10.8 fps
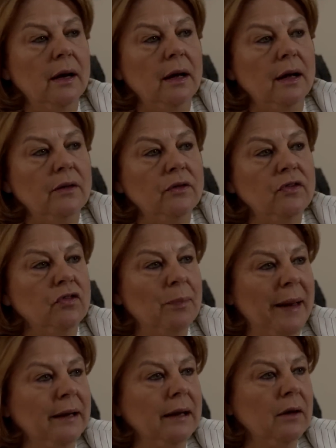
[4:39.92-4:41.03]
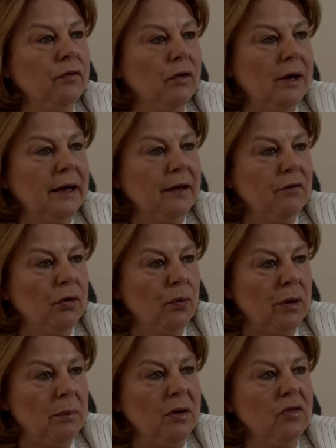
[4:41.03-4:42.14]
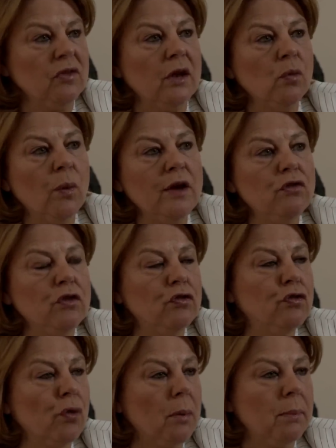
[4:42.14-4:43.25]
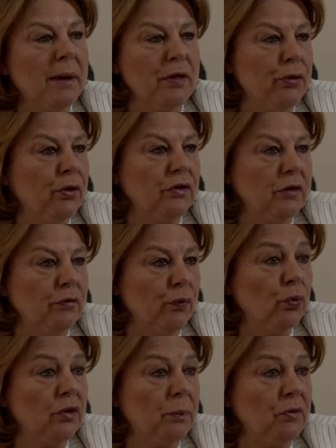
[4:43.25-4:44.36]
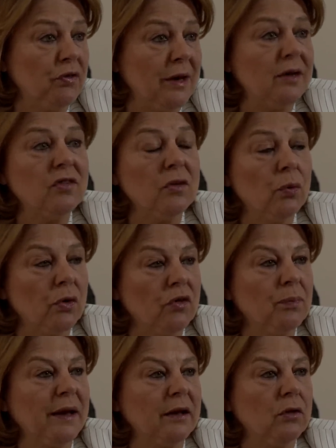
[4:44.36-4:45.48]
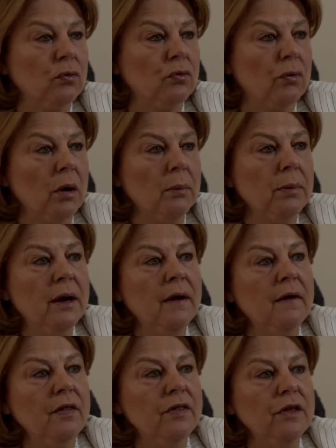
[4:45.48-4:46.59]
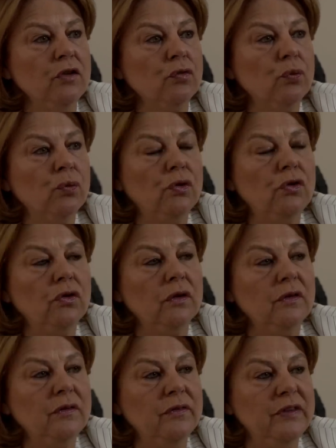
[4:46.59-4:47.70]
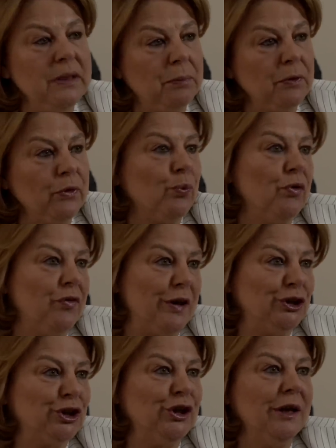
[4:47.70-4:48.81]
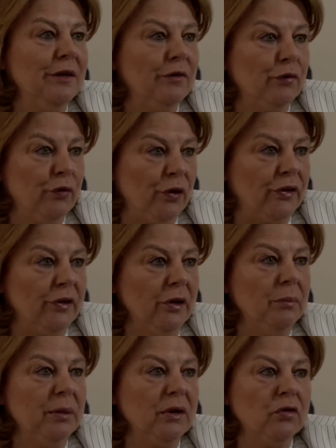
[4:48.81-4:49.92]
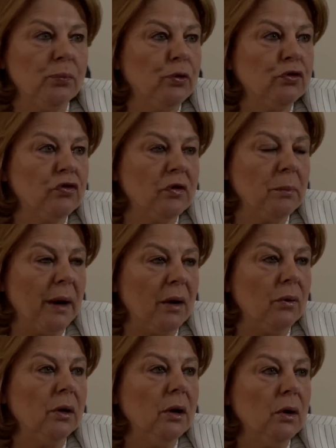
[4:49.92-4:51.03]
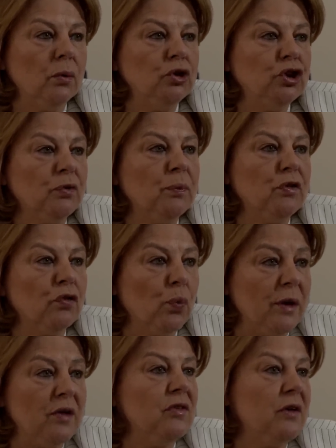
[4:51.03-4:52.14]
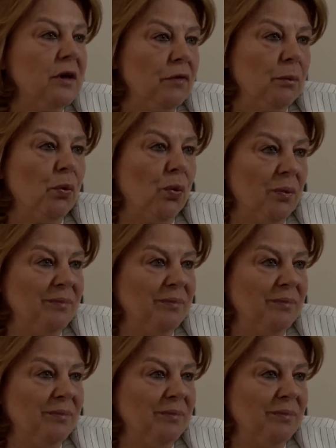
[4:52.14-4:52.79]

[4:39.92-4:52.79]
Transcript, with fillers: uh, the dismantling of collective agreements and wages dropped by 30 and 40% as they were expected to drop, this would deepen the recession even further because purchasing power would just be squeezed even more.